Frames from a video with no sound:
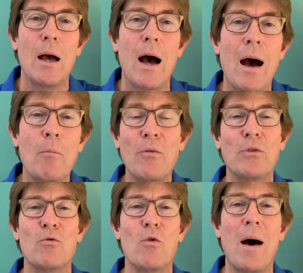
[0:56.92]
I'm
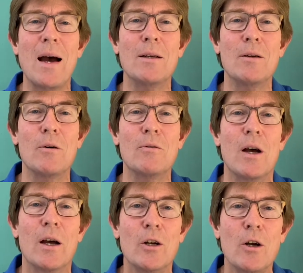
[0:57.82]
often reminded of
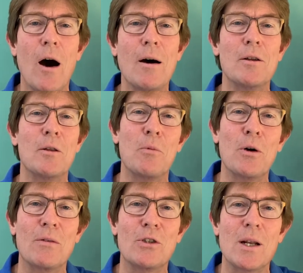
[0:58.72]
God in the book
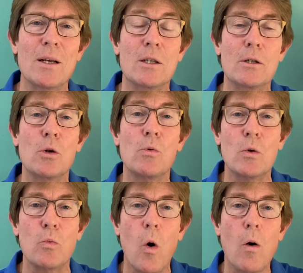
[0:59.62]
of Genesis who
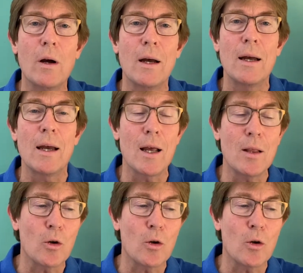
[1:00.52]
would walk in the